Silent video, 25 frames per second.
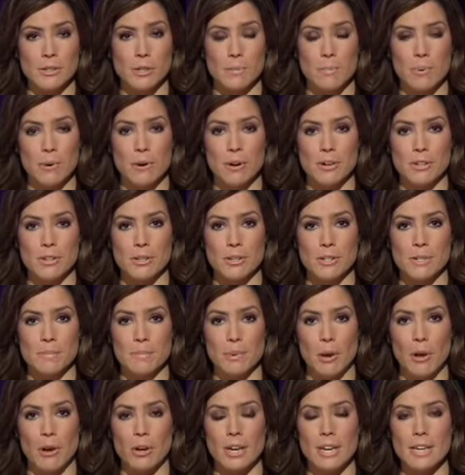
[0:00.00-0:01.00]
to purchase
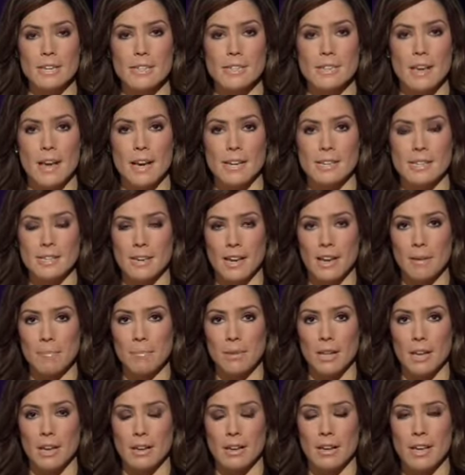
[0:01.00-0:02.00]
blogging site
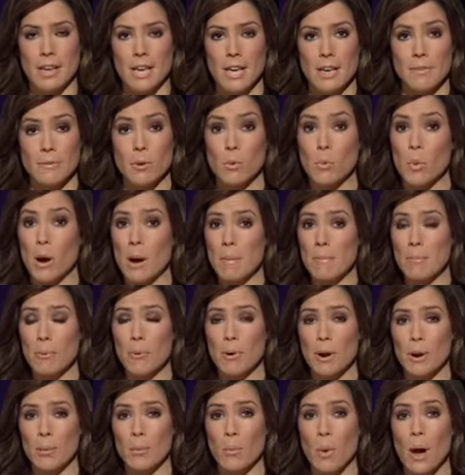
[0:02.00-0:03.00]
Tumblr for
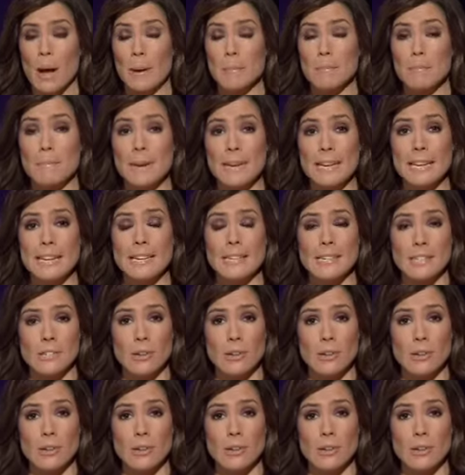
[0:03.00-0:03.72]
$1.1 billion.